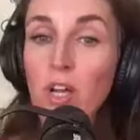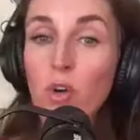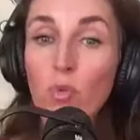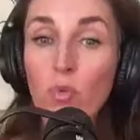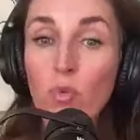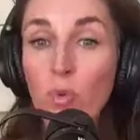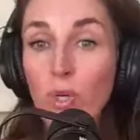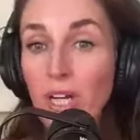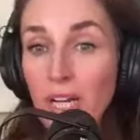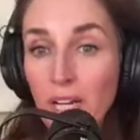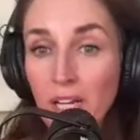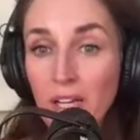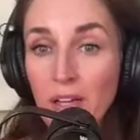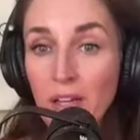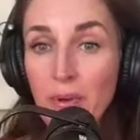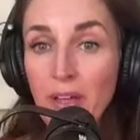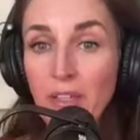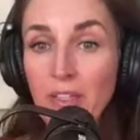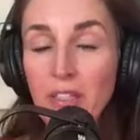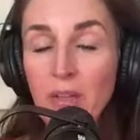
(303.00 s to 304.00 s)
reading
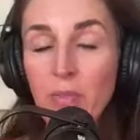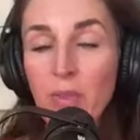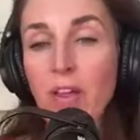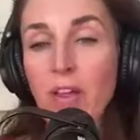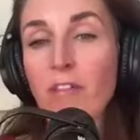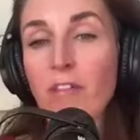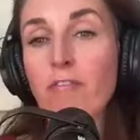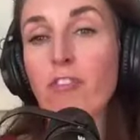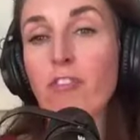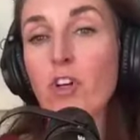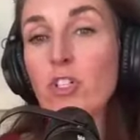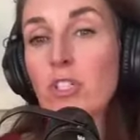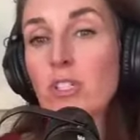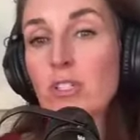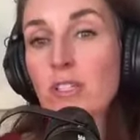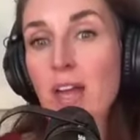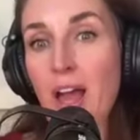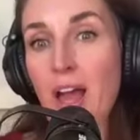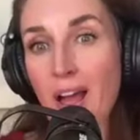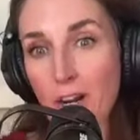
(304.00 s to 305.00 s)
about something
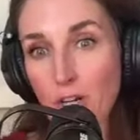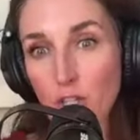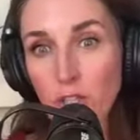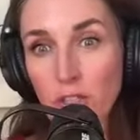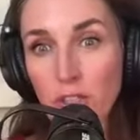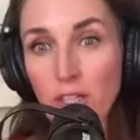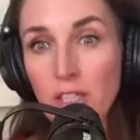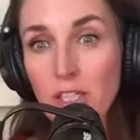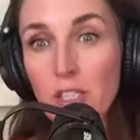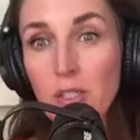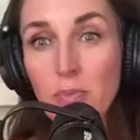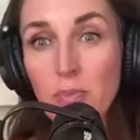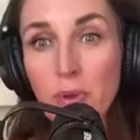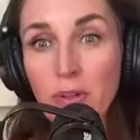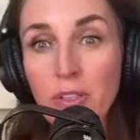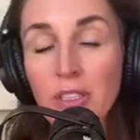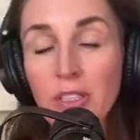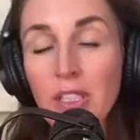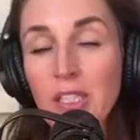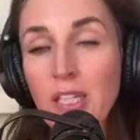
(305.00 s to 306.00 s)
versus actually
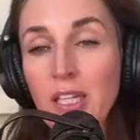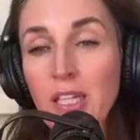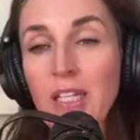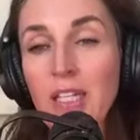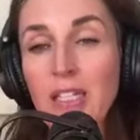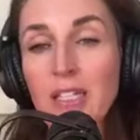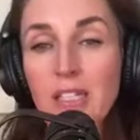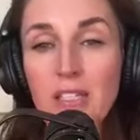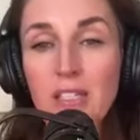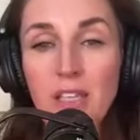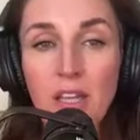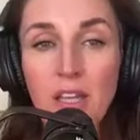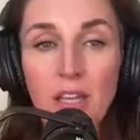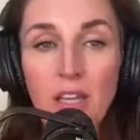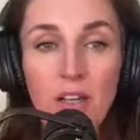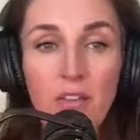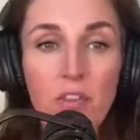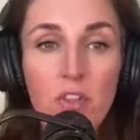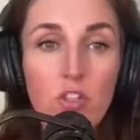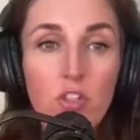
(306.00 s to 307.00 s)
experiencing it and seeing
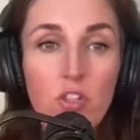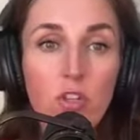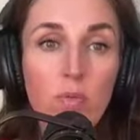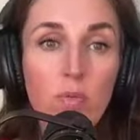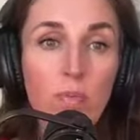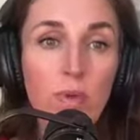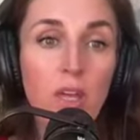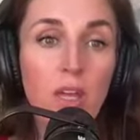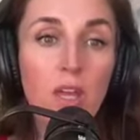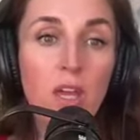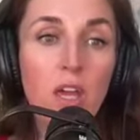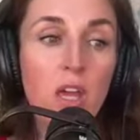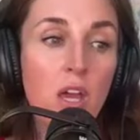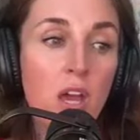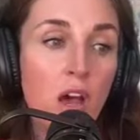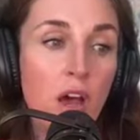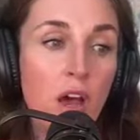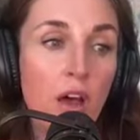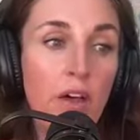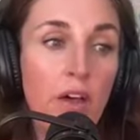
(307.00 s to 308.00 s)
it. And this could be
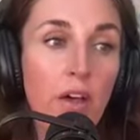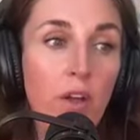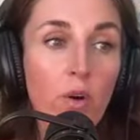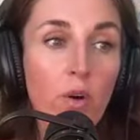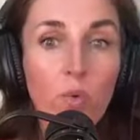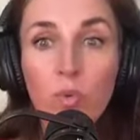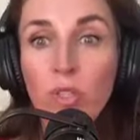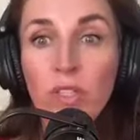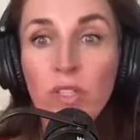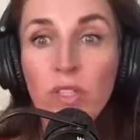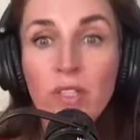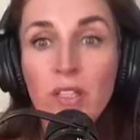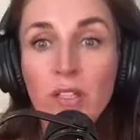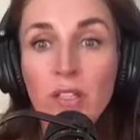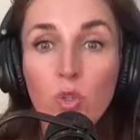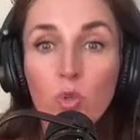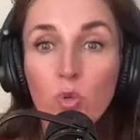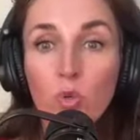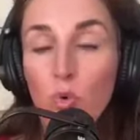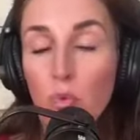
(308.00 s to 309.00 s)
a really
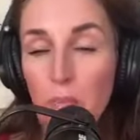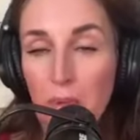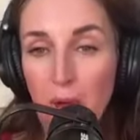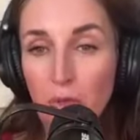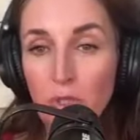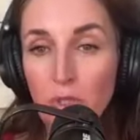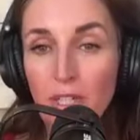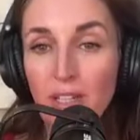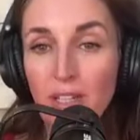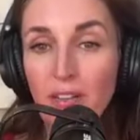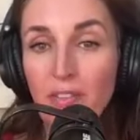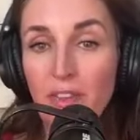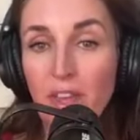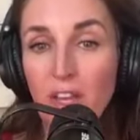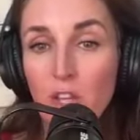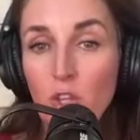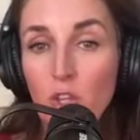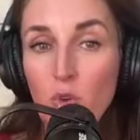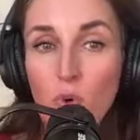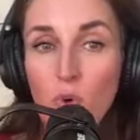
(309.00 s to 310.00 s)
cool mountain that
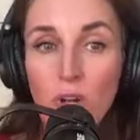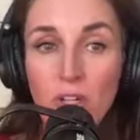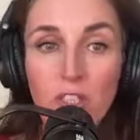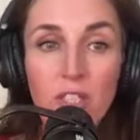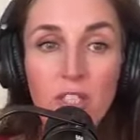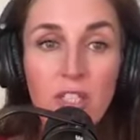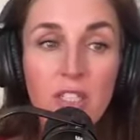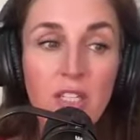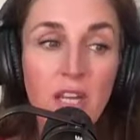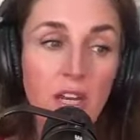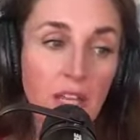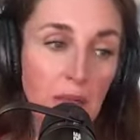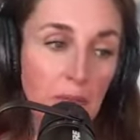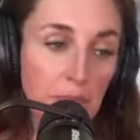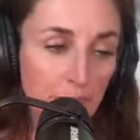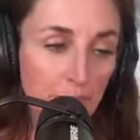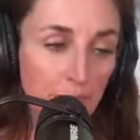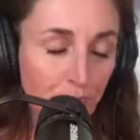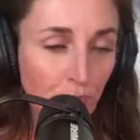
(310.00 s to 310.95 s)
you want to study.